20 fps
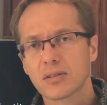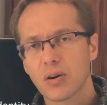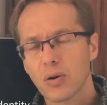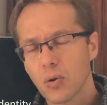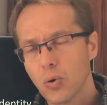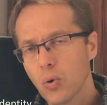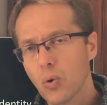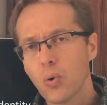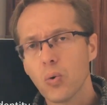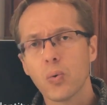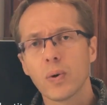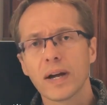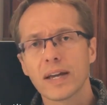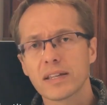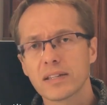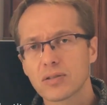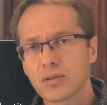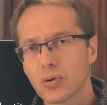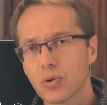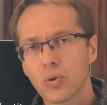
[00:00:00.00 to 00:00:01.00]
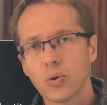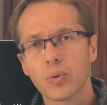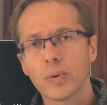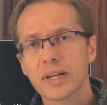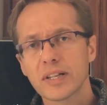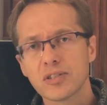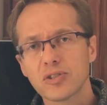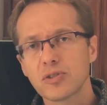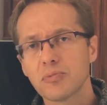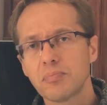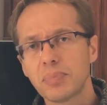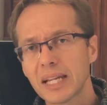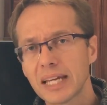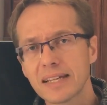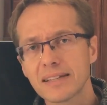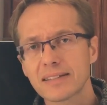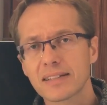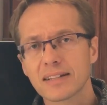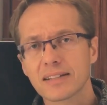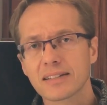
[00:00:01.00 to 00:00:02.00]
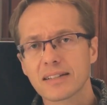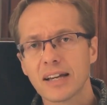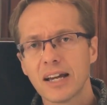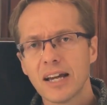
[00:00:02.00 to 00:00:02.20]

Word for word: always, always to bless us.